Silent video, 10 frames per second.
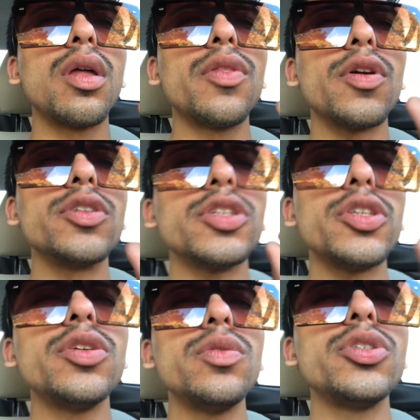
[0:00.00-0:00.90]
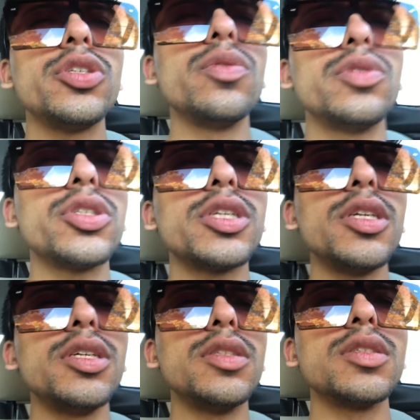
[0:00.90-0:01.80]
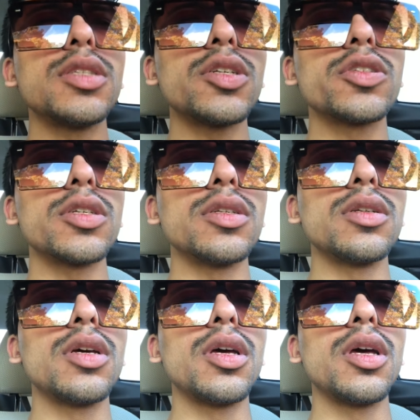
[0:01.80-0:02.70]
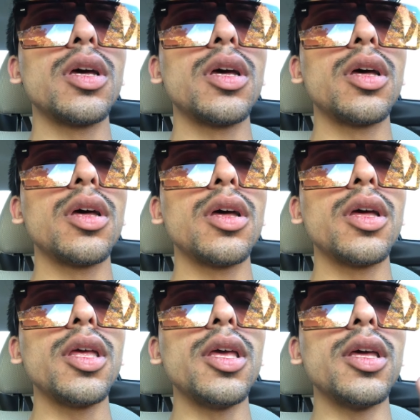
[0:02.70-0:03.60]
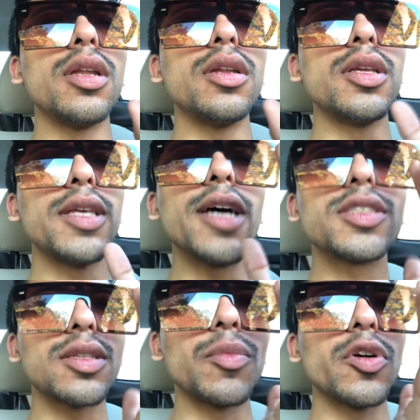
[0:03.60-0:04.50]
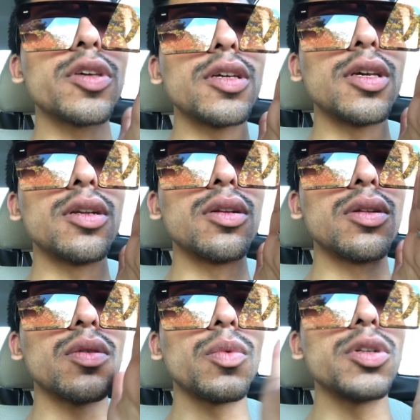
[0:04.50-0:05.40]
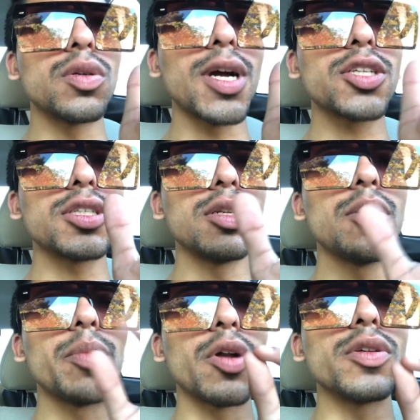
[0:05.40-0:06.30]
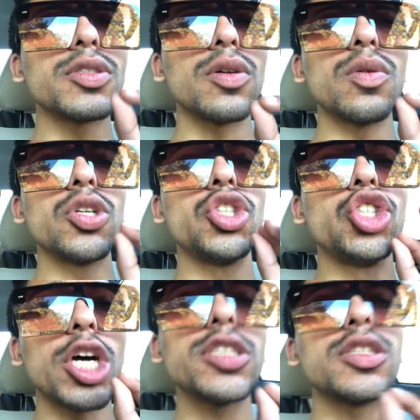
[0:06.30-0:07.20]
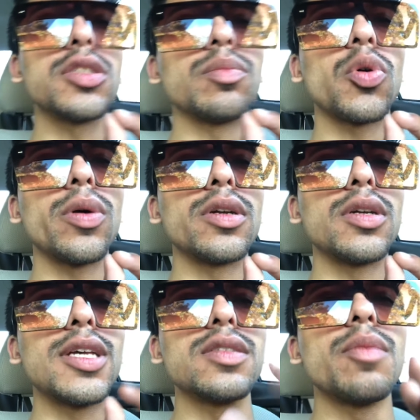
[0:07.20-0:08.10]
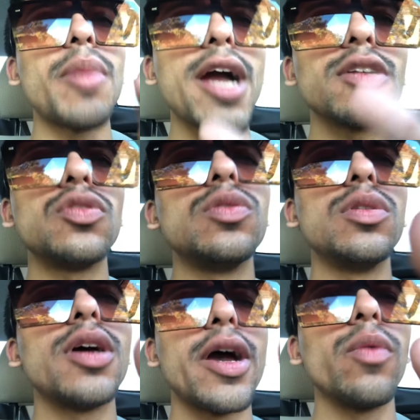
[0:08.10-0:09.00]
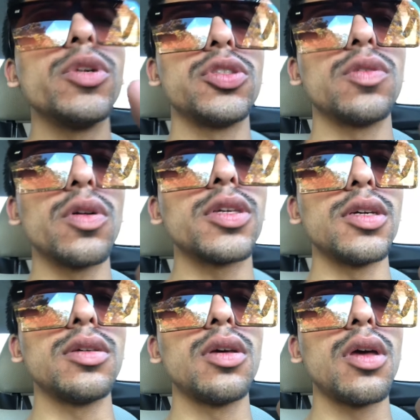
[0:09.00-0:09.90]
there's a huge key distinction in, yes, I'm looking in one direction, but also just as important is the magnitude at which you're looking.